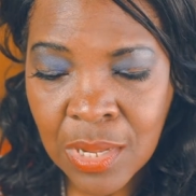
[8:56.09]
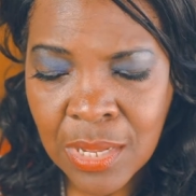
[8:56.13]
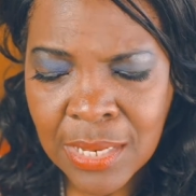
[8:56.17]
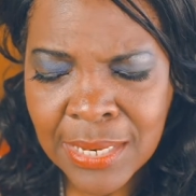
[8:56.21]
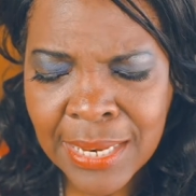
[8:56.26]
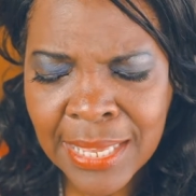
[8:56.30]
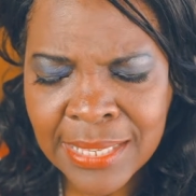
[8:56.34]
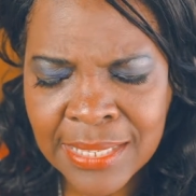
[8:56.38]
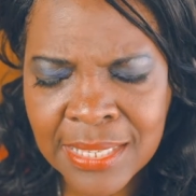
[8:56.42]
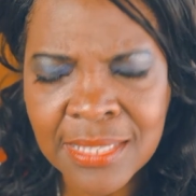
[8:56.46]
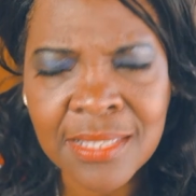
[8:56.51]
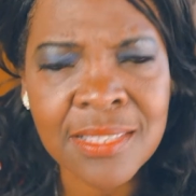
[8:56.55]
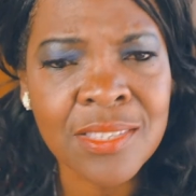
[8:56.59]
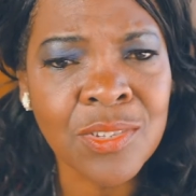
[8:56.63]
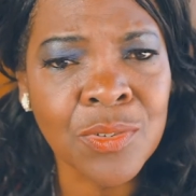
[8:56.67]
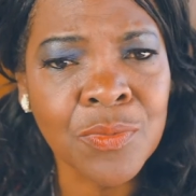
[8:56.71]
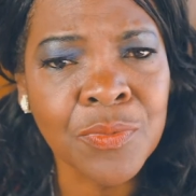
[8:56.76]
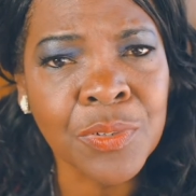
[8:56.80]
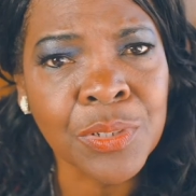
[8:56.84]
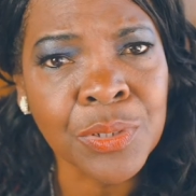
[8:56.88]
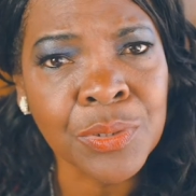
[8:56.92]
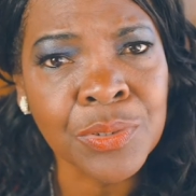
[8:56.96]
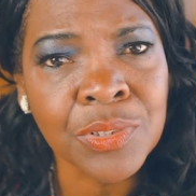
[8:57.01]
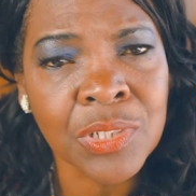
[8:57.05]
lessons
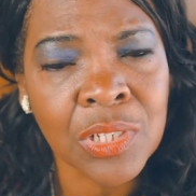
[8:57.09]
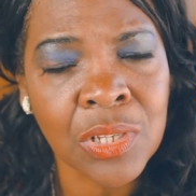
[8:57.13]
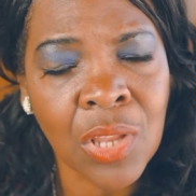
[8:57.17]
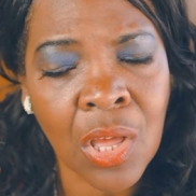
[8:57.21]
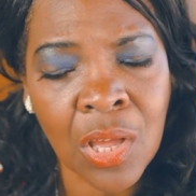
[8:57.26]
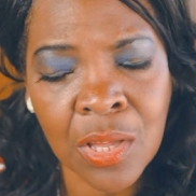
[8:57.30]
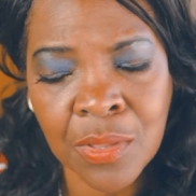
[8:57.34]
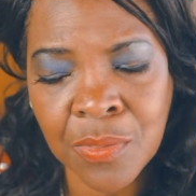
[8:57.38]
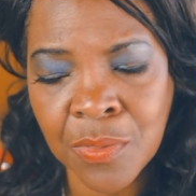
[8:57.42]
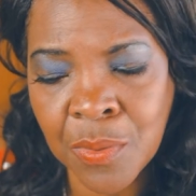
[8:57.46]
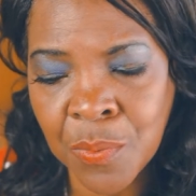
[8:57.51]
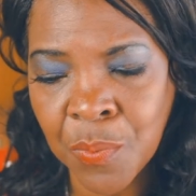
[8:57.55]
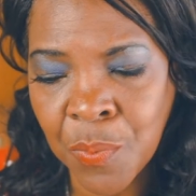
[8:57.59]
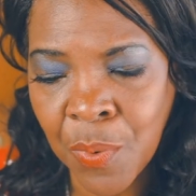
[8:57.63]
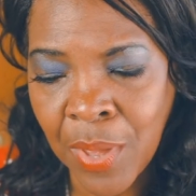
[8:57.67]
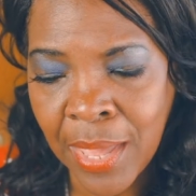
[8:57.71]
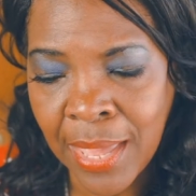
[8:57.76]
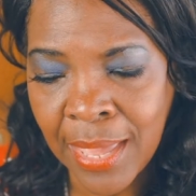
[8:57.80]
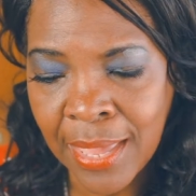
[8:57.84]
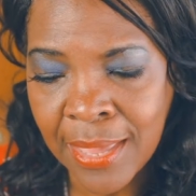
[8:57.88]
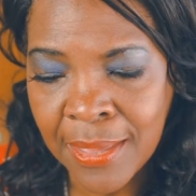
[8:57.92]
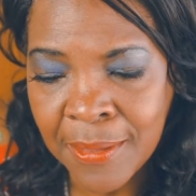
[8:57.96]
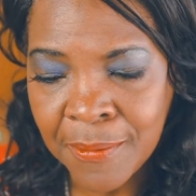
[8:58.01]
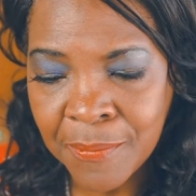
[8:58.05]
you've learned along the
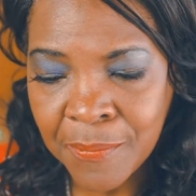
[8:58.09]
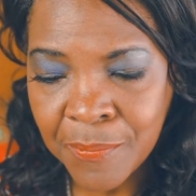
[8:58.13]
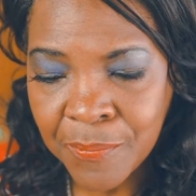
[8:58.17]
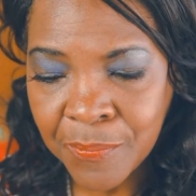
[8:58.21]
way.